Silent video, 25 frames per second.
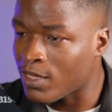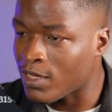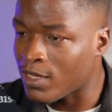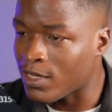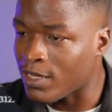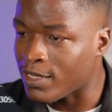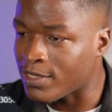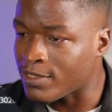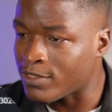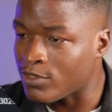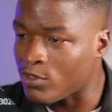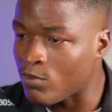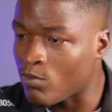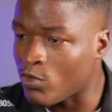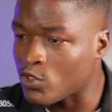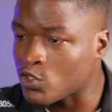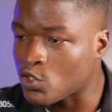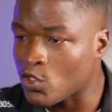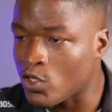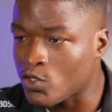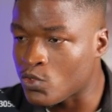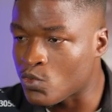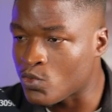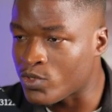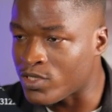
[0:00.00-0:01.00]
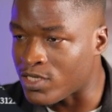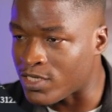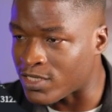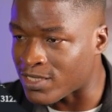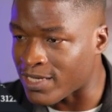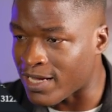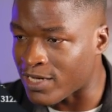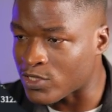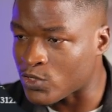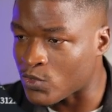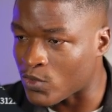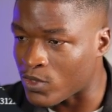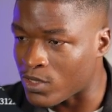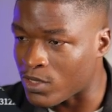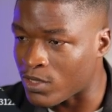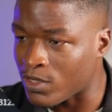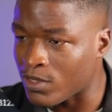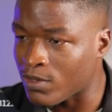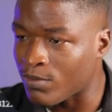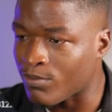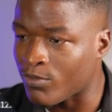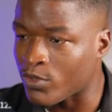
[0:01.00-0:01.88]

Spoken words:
And you must not do this actually,